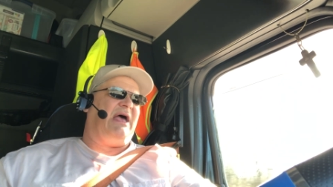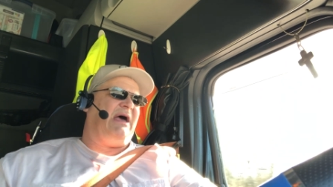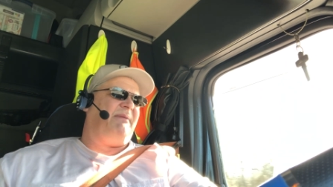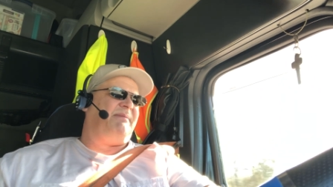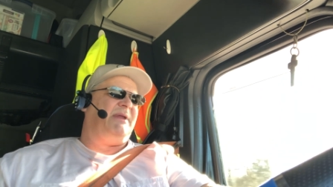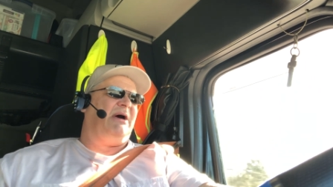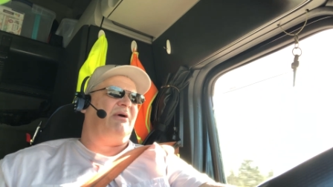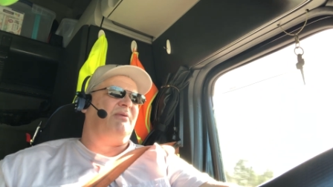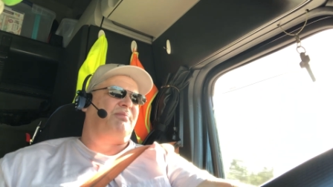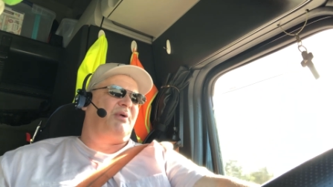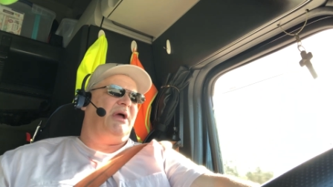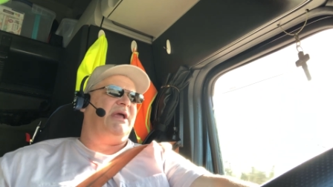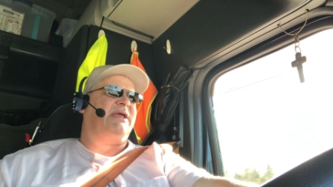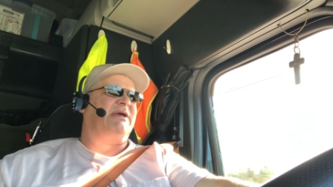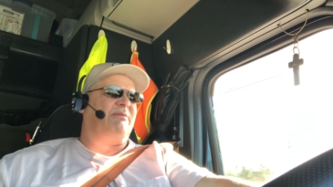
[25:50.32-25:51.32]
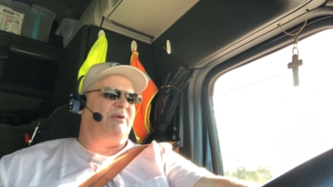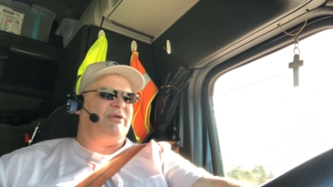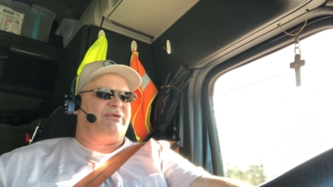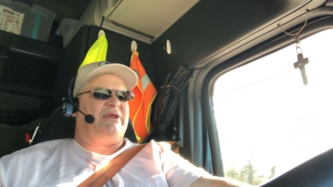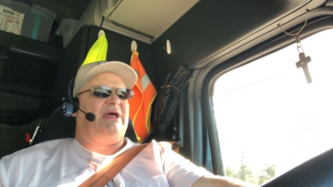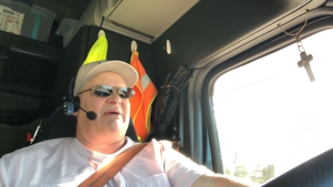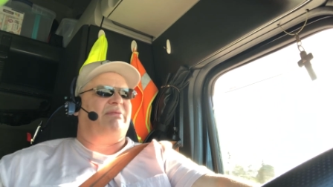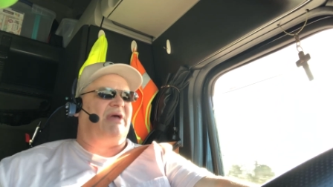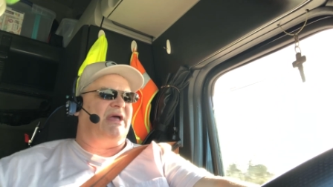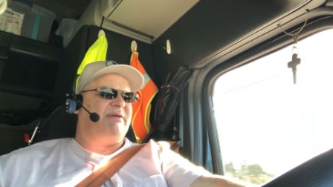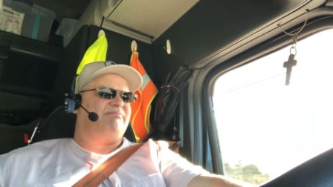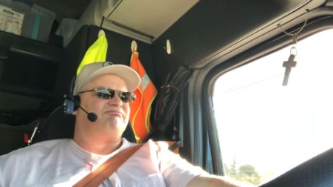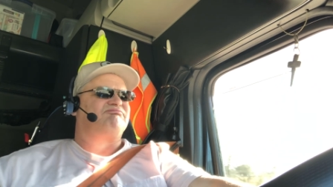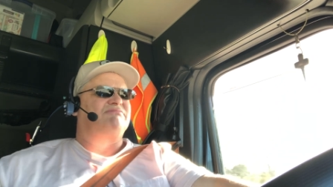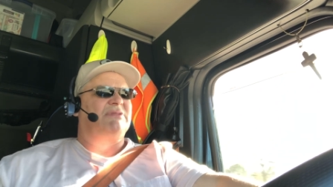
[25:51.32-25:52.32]
half an hour break, and we should have like
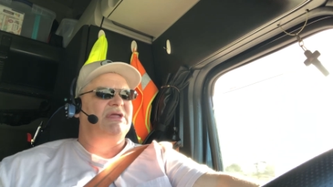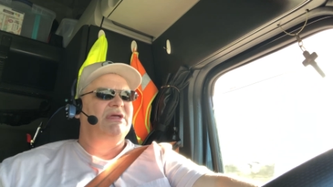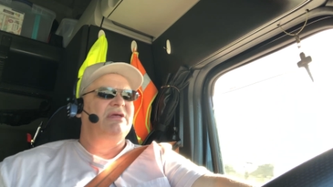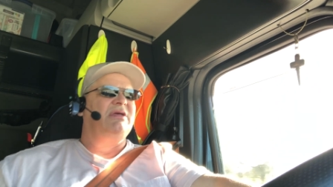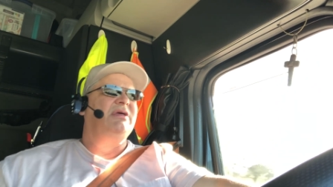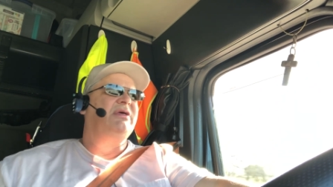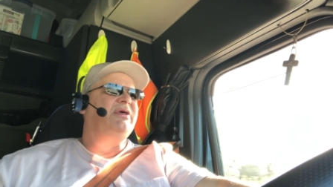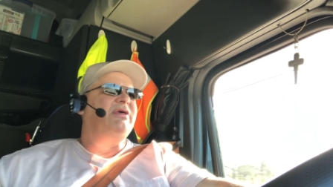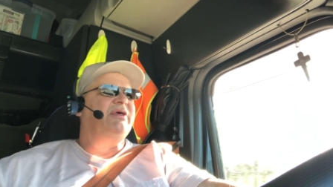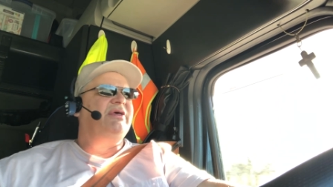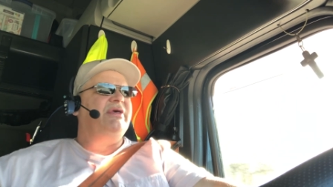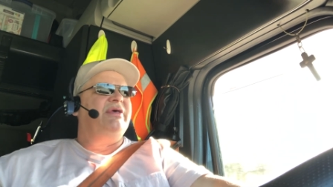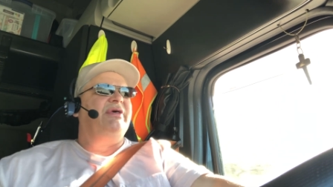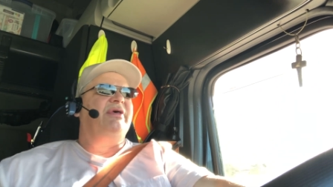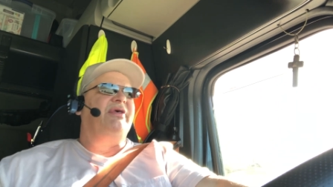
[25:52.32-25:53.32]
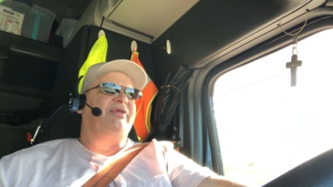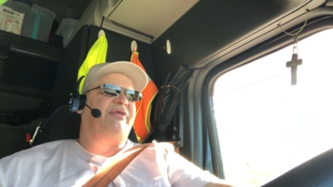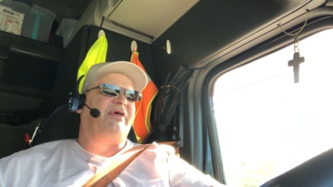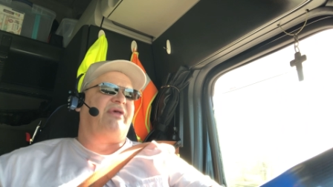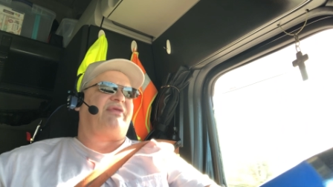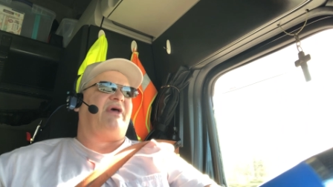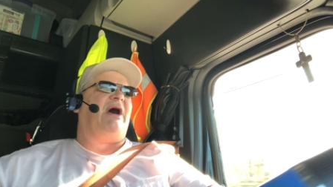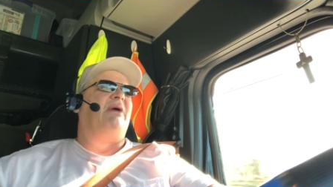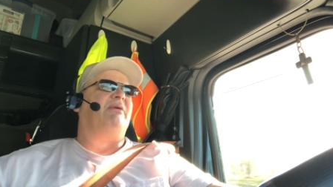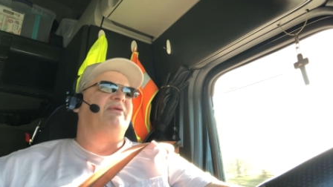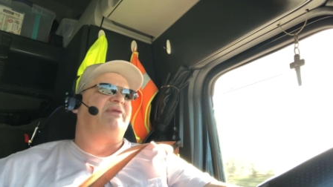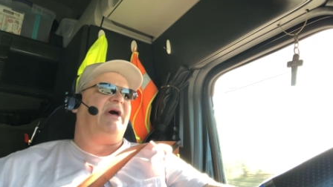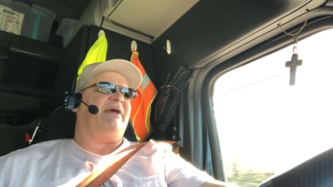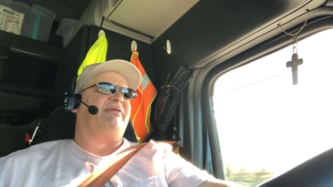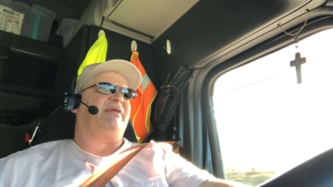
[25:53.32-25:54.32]
six
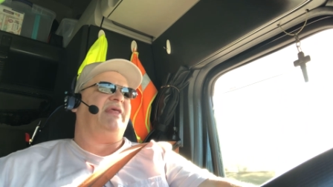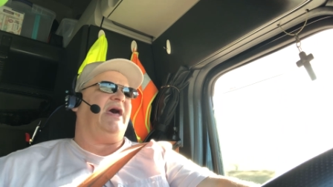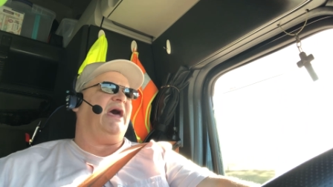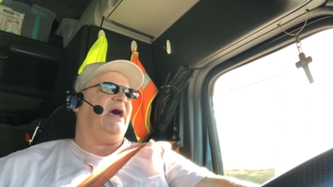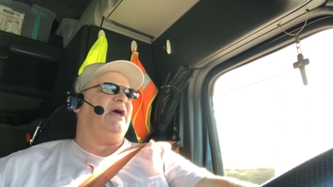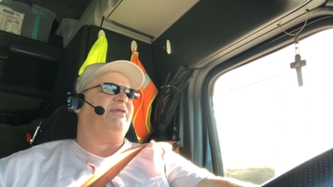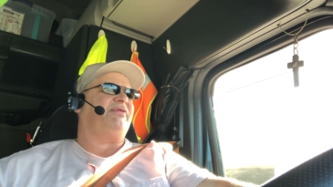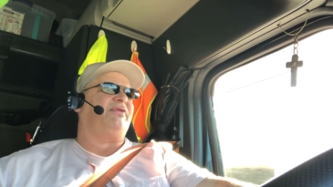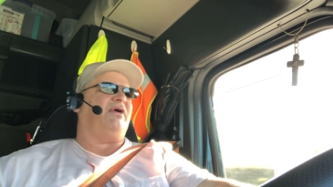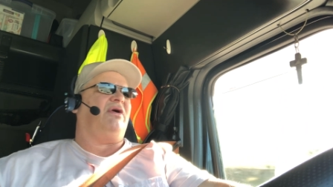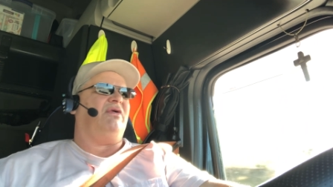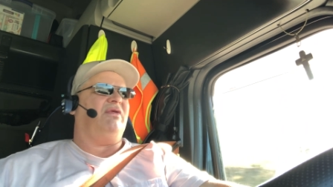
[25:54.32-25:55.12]
hours after that. So